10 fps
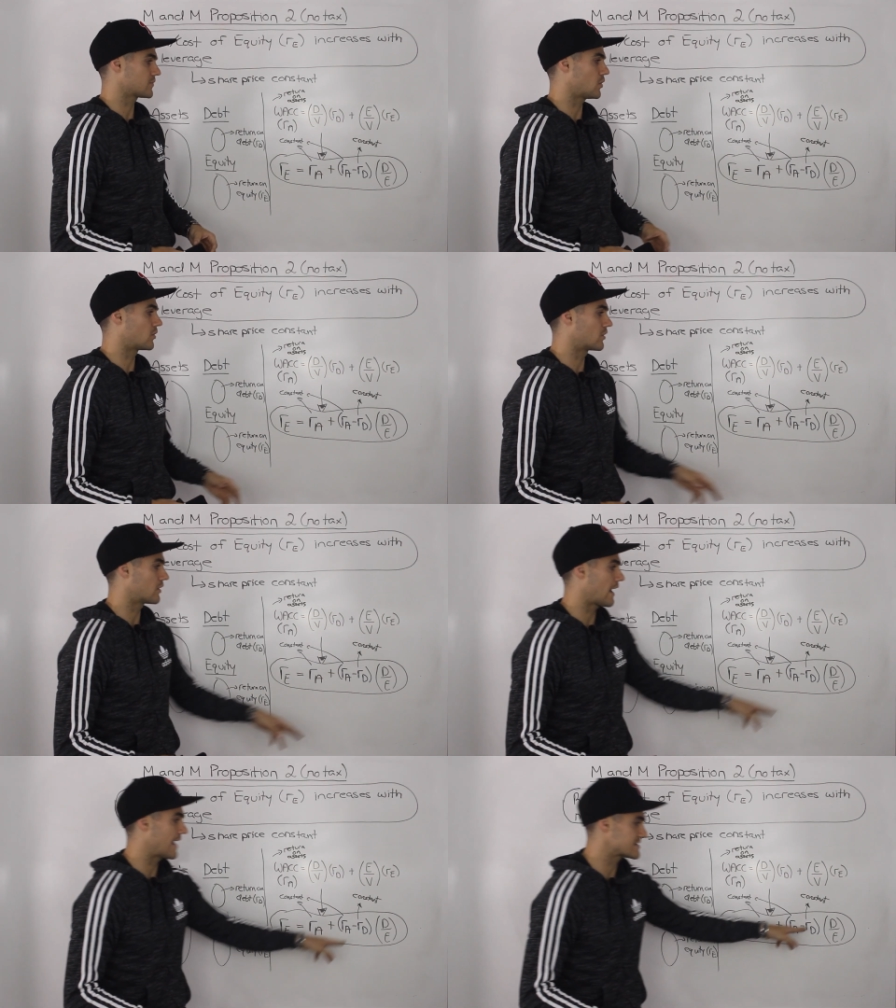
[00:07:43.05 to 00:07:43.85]

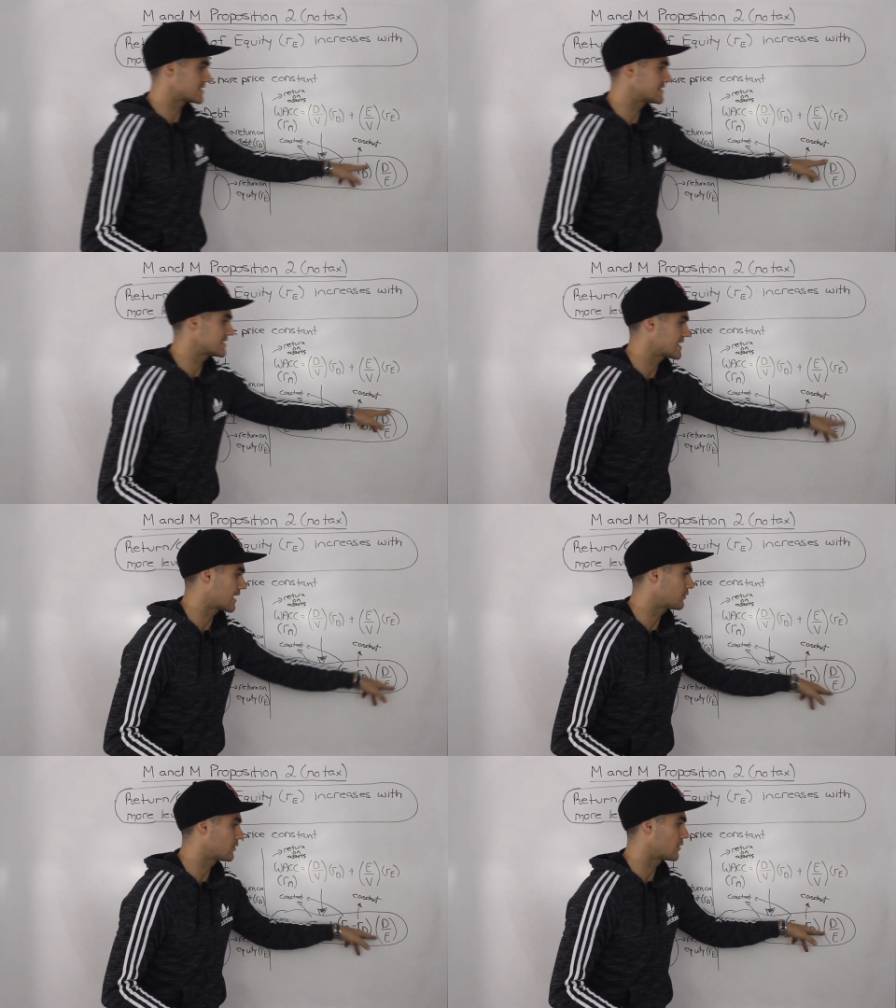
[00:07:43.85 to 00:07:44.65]
or as the debt to
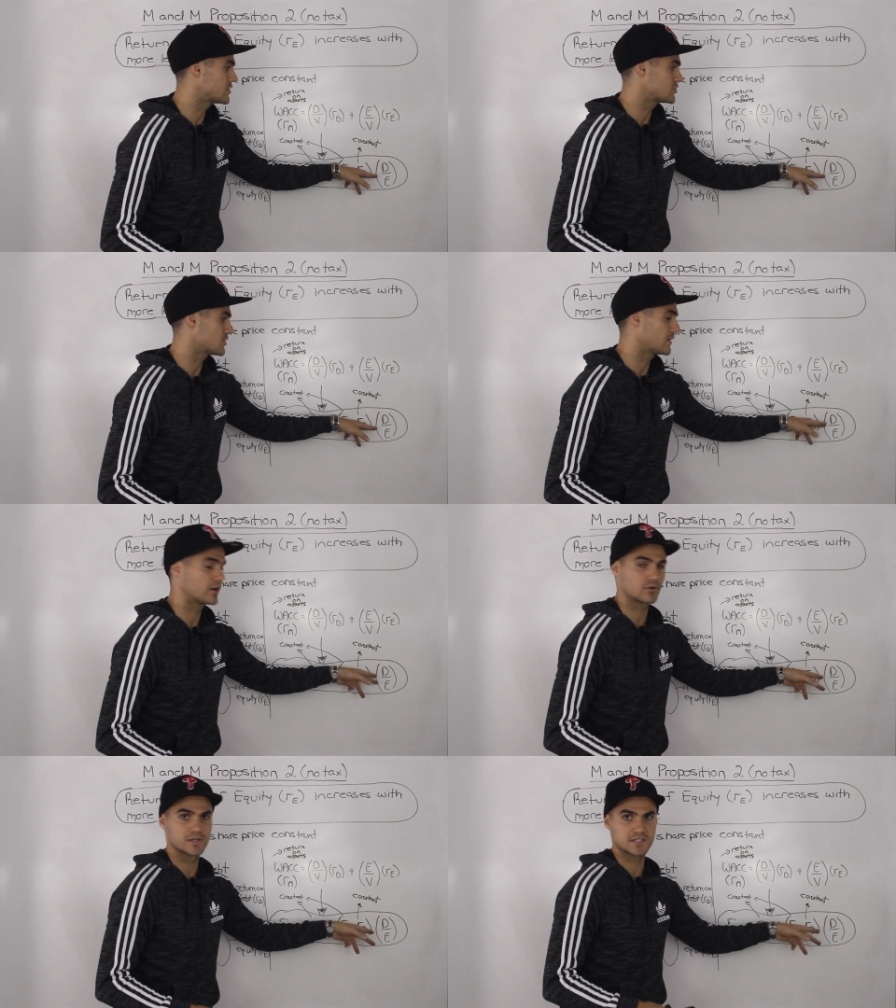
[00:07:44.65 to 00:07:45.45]
equity ratio
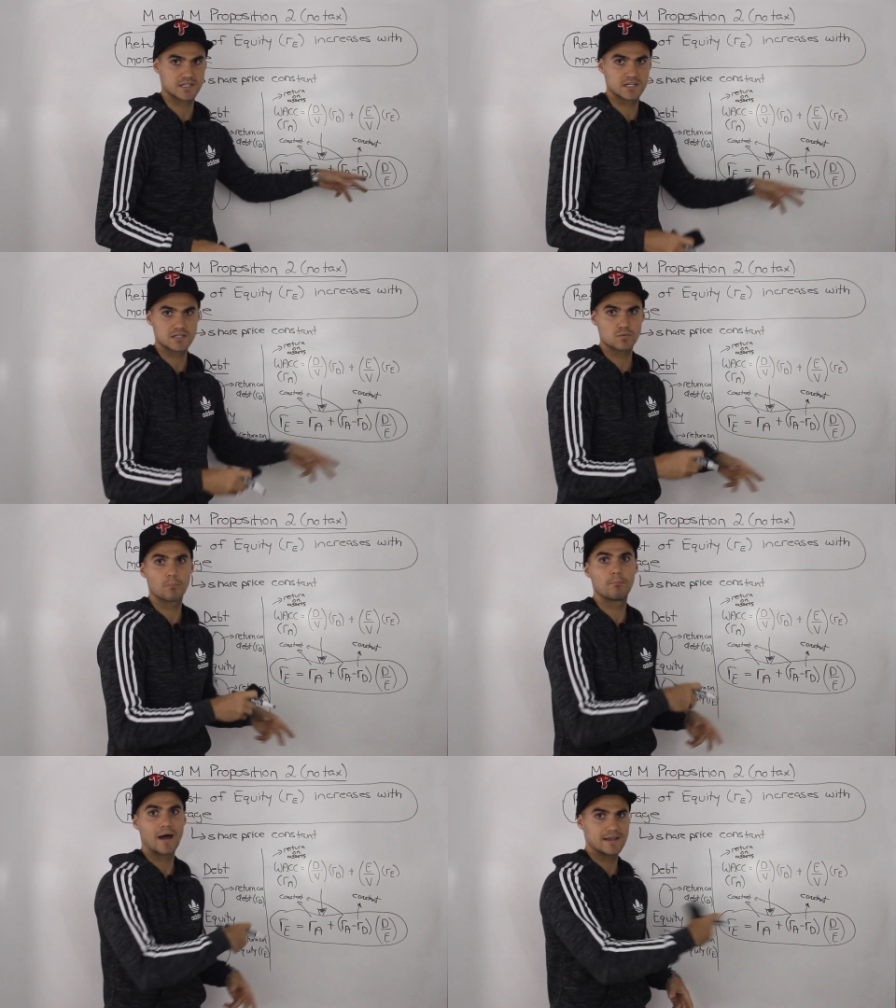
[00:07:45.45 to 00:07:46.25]
increases
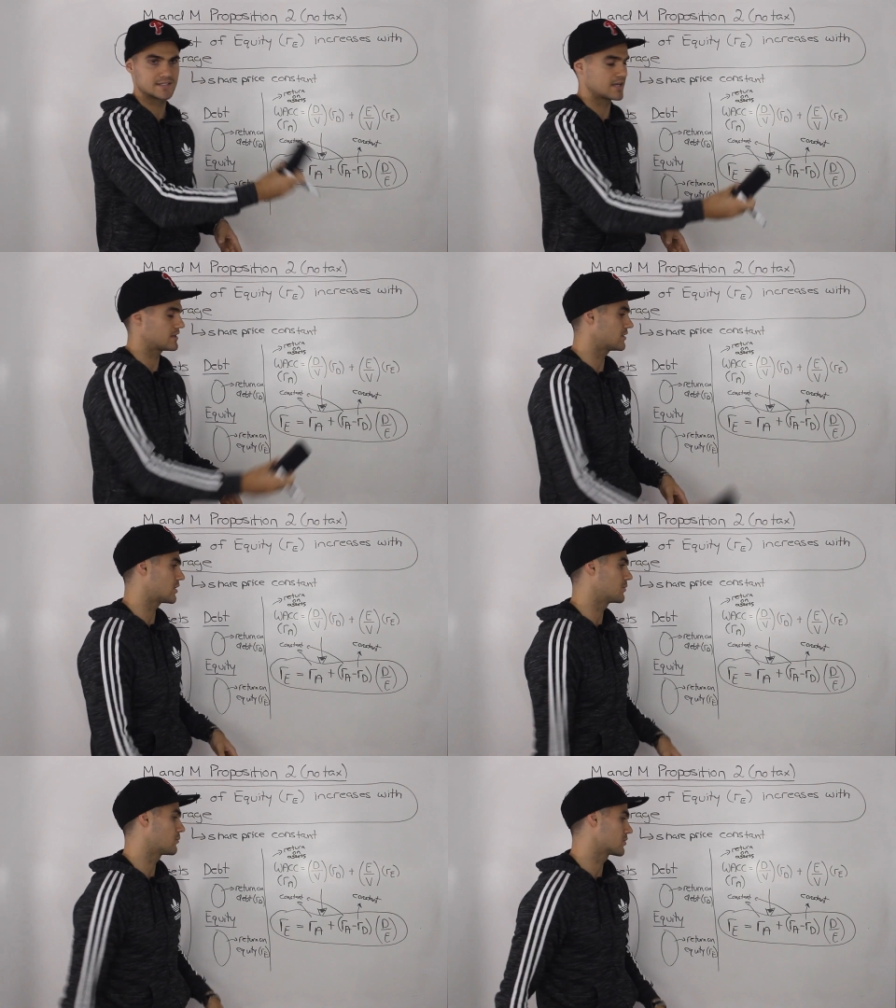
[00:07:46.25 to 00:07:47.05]
by taking
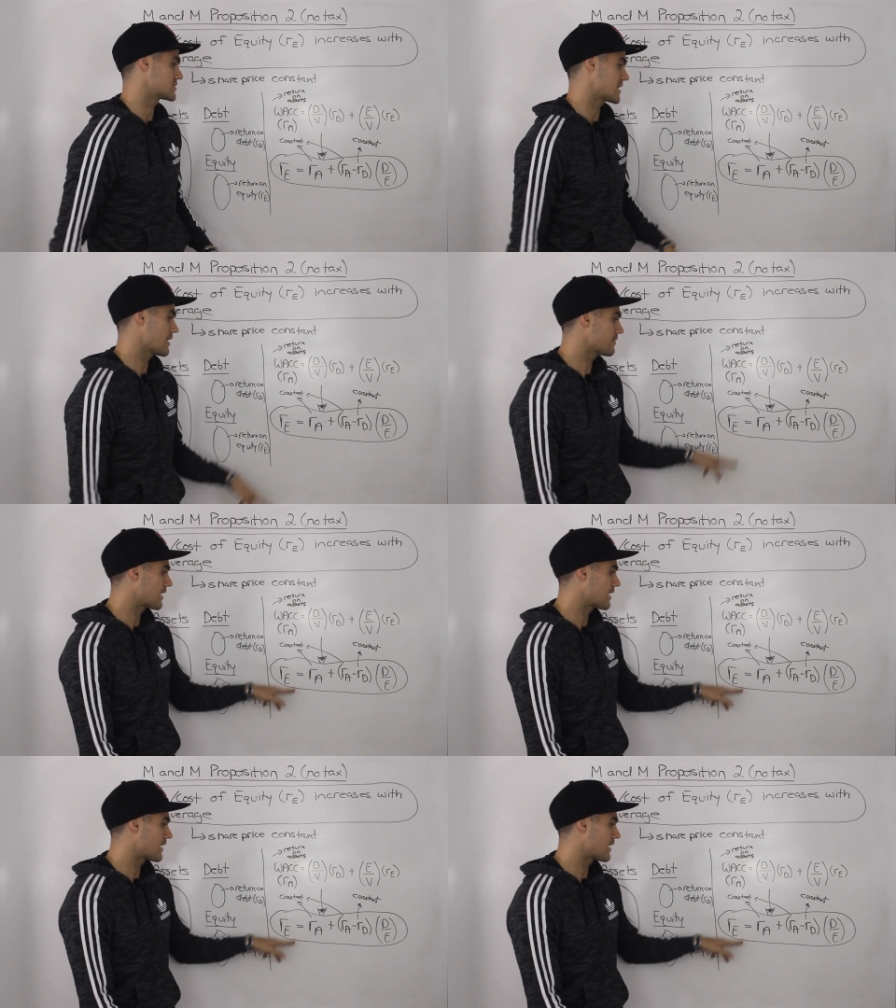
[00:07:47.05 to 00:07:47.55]
on more debt,